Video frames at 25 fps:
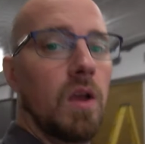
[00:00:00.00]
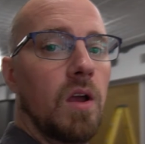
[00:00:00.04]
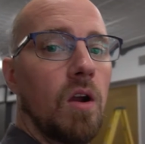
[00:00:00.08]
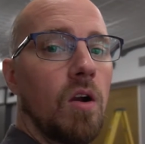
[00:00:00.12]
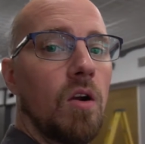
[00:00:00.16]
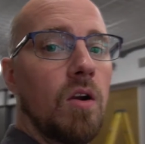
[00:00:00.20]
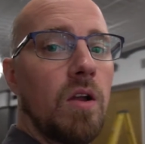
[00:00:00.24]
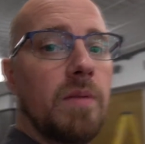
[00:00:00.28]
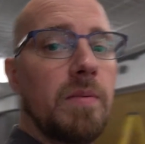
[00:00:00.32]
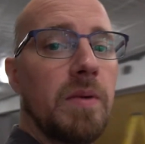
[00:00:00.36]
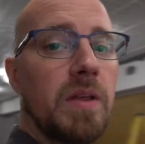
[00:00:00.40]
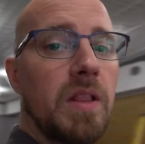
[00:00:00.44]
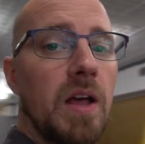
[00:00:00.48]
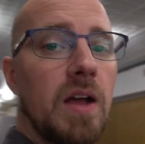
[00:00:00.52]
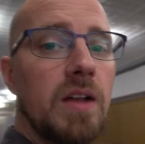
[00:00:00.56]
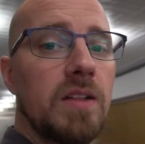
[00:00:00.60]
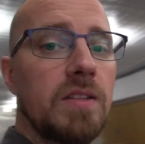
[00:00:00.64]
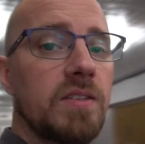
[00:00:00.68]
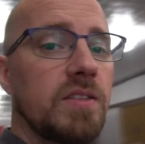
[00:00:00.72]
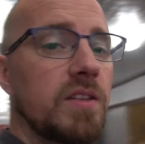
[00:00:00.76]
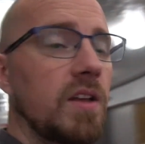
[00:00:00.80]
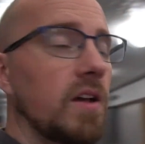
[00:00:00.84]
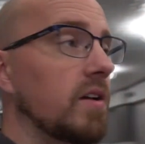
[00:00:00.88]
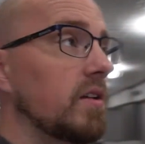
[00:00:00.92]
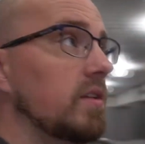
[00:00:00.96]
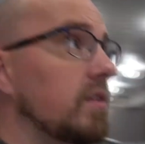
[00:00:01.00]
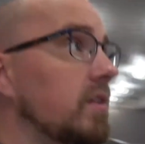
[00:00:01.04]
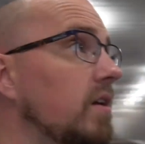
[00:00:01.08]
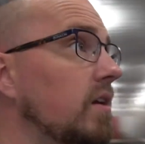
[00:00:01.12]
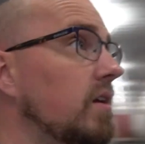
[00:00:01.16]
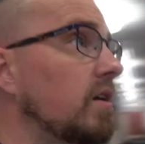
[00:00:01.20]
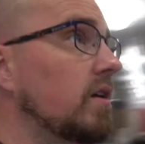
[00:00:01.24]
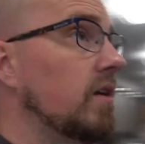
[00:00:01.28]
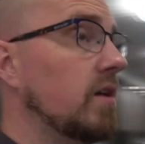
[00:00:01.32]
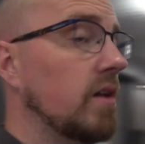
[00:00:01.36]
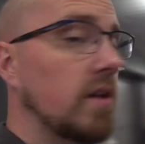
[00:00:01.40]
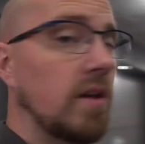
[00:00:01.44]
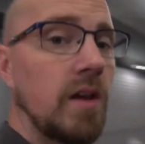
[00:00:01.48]
All right, my line's done.
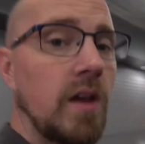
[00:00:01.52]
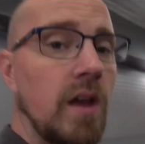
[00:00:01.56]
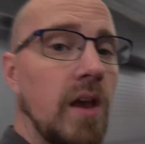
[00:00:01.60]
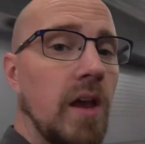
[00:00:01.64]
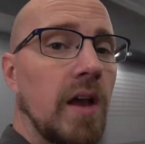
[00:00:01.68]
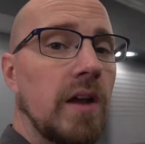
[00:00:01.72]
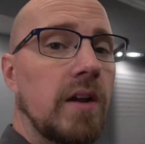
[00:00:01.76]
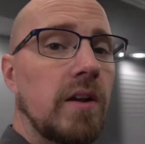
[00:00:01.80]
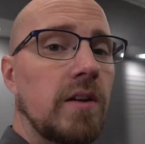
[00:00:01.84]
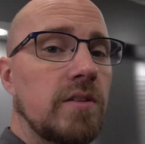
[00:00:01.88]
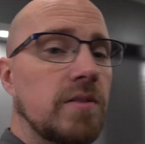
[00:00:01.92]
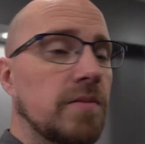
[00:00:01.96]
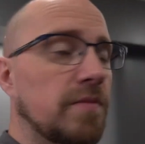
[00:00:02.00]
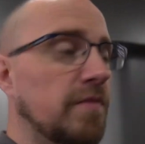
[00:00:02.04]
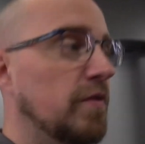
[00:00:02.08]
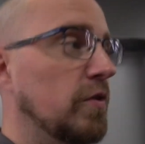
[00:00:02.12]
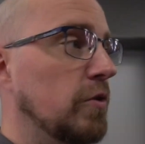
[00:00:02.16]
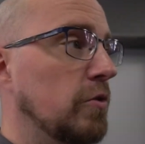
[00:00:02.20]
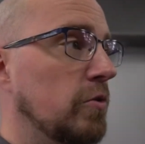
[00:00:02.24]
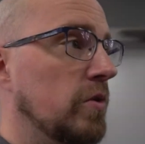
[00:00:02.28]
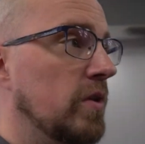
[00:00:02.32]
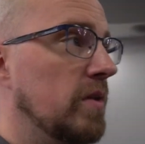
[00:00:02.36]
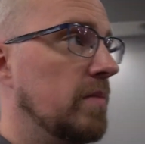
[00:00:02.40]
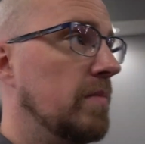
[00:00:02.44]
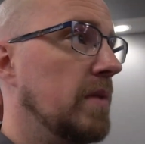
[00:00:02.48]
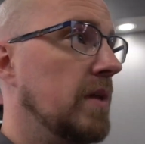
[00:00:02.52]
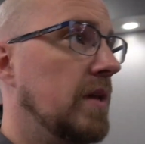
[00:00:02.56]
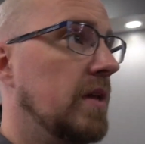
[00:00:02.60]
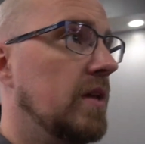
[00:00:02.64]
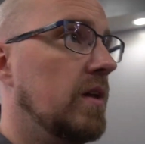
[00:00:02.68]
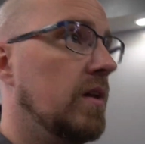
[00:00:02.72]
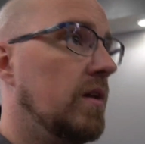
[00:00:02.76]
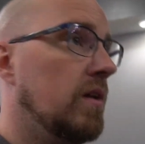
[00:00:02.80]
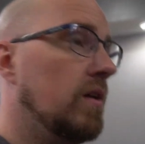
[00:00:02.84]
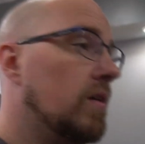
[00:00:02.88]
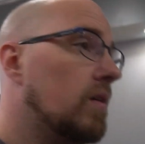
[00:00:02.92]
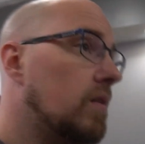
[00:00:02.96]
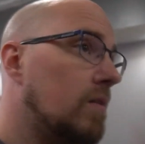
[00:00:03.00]
I got some food in
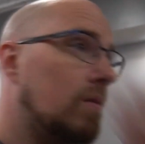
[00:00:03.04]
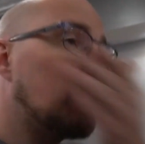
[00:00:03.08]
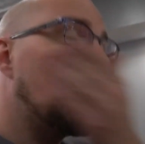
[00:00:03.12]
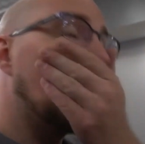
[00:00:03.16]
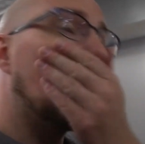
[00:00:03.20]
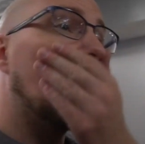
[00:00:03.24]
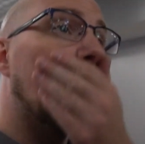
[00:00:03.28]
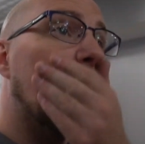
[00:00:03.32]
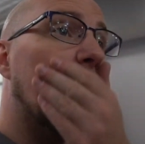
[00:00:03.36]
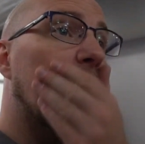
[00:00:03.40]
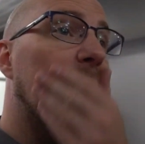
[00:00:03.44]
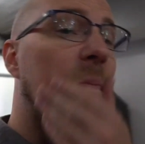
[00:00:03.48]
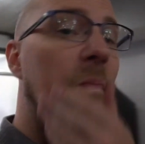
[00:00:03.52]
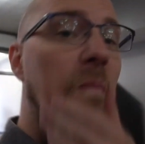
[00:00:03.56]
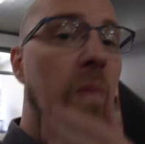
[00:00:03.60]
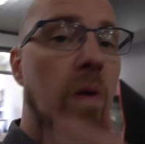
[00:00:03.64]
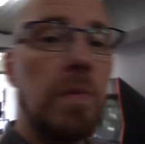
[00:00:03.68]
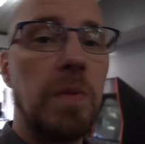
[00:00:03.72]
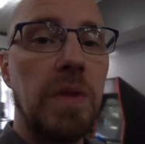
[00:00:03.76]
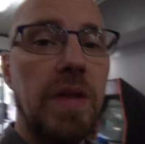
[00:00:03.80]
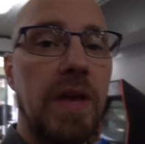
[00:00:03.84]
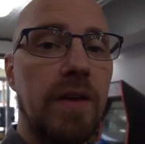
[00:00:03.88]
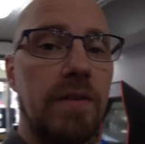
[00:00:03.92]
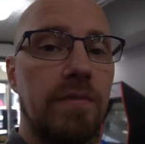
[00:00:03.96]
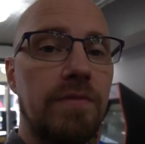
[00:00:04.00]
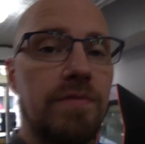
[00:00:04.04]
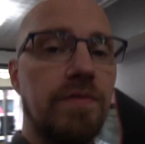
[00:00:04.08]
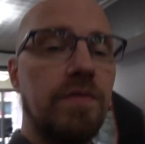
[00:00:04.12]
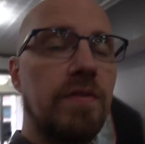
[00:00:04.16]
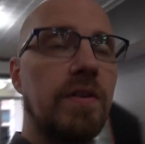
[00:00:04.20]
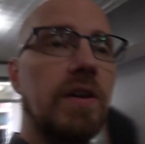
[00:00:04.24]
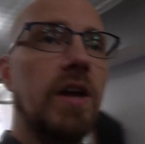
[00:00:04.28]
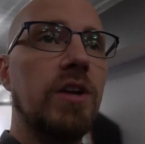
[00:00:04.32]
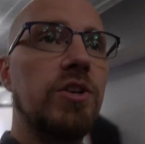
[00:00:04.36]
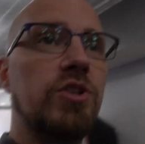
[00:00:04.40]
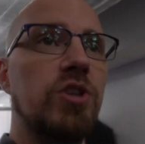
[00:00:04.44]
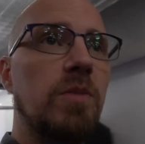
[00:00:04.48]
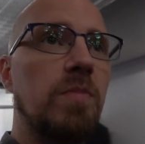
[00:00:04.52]
me. Probably have
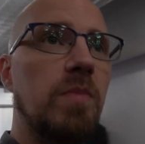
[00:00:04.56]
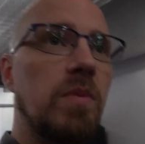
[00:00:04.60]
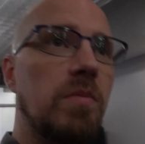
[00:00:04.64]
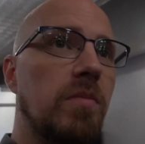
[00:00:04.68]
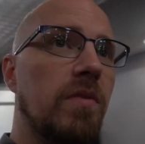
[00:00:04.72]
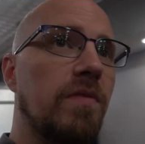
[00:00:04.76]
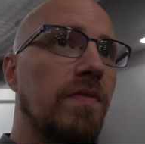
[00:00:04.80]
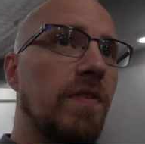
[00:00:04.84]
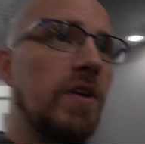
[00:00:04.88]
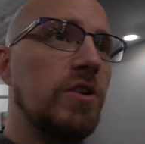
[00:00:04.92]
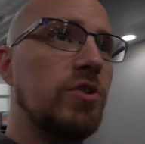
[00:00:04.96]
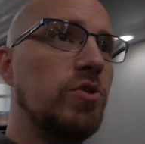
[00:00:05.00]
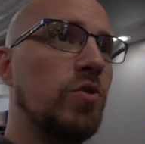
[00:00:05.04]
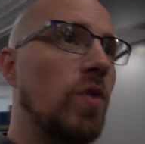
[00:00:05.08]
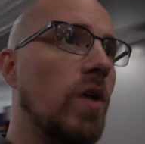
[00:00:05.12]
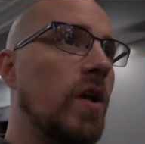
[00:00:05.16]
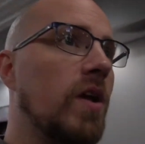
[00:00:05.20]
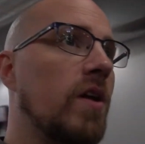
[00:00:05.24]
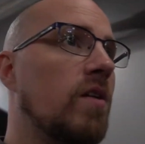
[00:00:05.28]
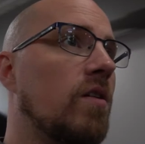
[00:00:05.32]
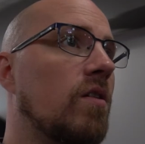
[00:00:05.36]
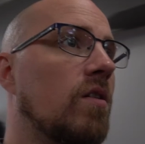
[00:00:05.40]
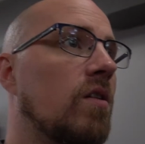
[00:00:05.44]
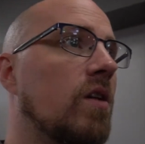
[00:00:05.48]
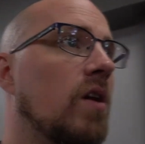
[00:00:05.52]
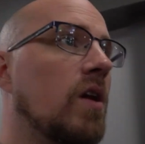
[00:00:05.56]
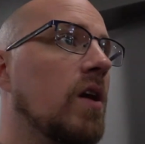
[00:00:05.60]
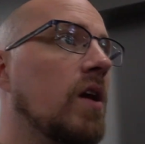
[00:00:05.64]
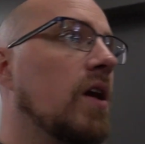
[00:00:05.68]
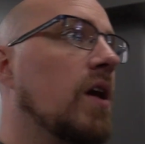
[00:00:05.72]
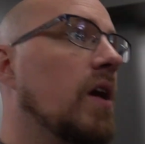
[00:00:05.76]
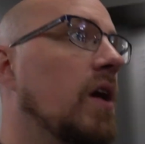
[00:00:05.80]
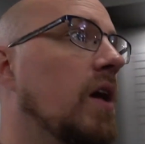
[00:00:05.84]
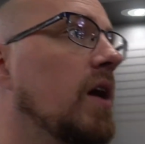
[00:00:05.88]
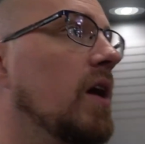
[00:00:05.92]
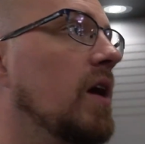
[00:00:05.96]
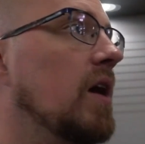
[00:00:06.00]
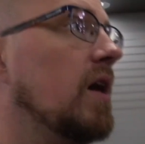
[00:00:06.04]
ketchup in my facial hair.
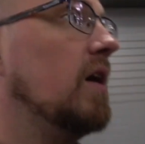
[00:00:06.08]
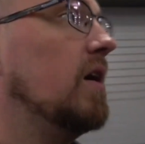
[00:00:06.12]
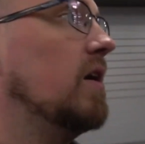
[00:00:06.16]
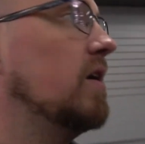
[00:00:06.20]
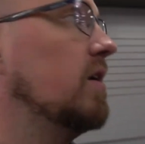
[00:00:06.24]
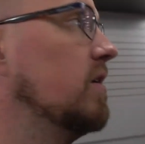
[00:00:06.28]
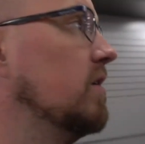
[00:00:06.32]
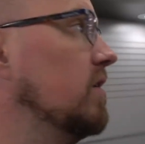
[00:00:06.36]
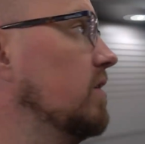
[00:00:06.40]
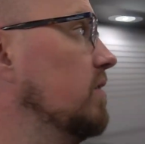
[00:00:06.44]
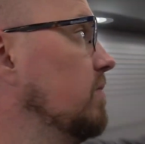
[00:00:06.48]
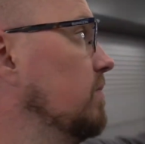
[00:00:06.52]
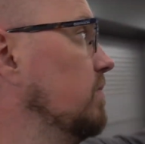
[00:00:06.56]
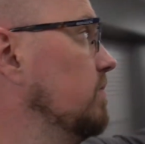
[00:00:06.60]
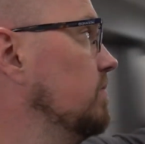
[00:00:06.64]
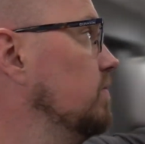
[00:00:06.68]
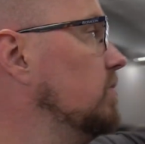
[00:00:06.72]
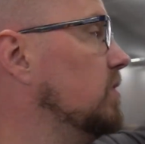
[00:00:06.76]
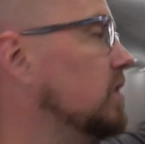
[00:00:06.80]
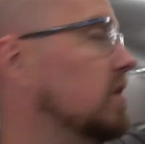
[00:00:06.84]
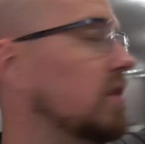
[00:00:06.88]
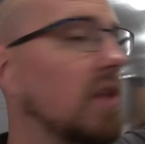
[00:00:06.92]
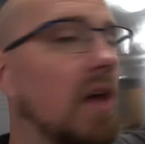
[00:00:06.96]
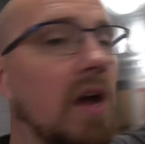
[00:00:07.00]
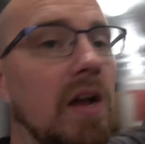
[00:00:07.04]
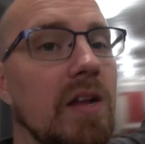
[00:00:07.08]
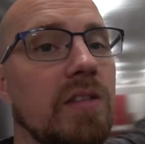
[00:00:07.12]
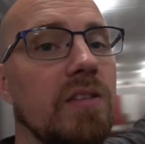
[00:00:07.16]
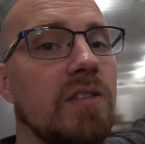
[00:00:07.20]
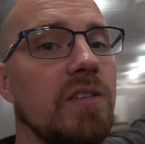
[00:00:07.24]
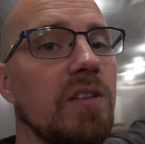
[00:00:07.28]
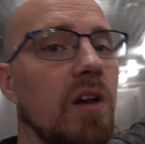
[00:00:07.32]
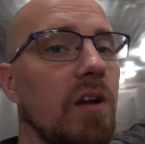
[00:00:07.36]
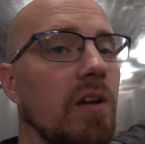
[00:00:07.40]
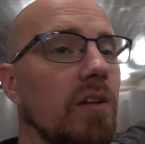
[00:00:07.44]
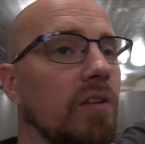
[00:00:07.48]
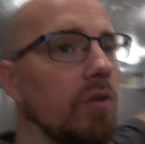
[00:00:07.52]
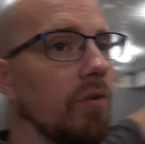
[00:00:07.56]
Line's
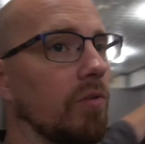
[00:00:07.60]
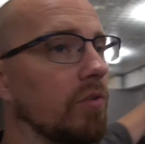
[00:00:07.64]
done.